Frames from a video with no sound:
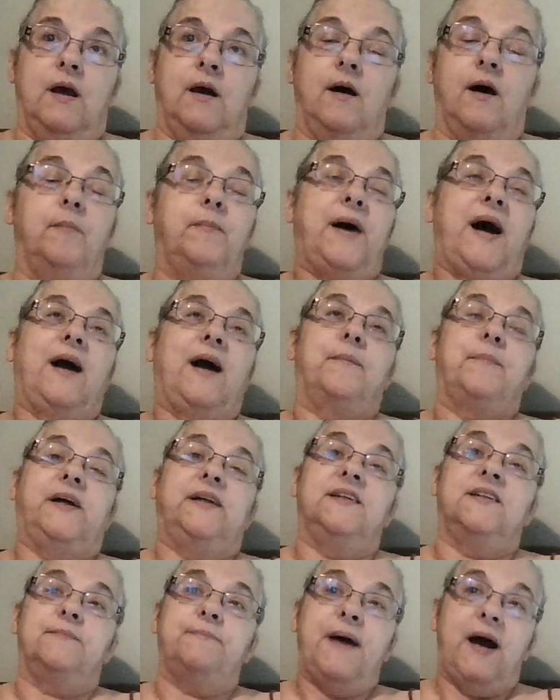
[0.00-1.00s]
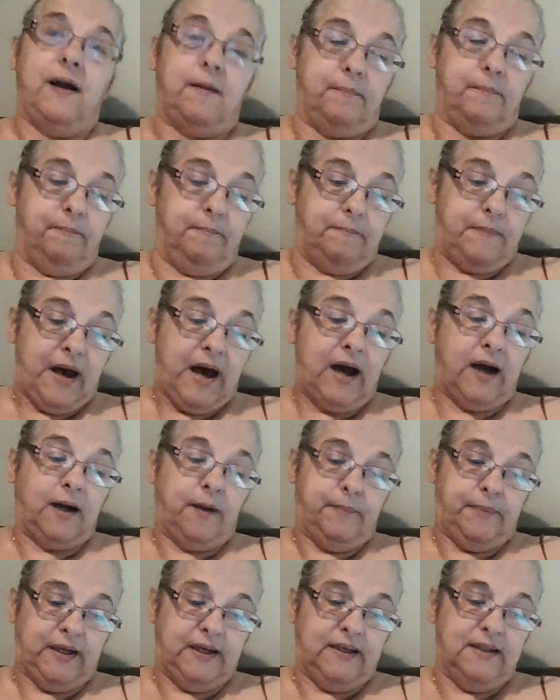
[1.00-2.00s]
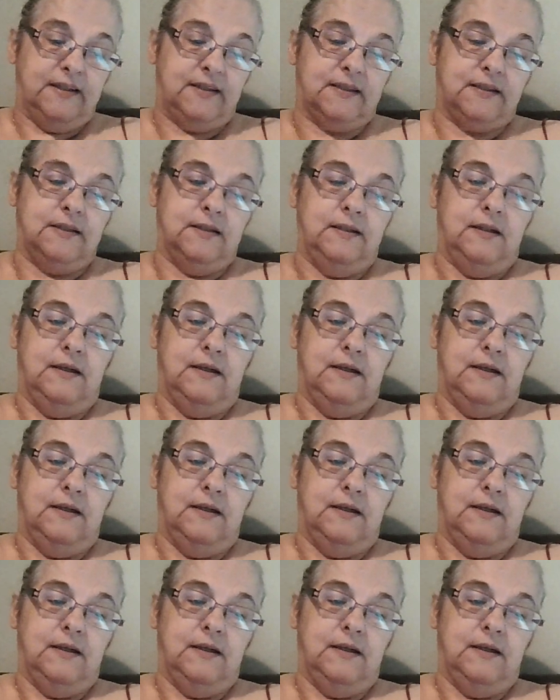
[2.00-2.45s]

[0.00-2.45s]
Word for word: Or uh, back buddies, backpack buddies.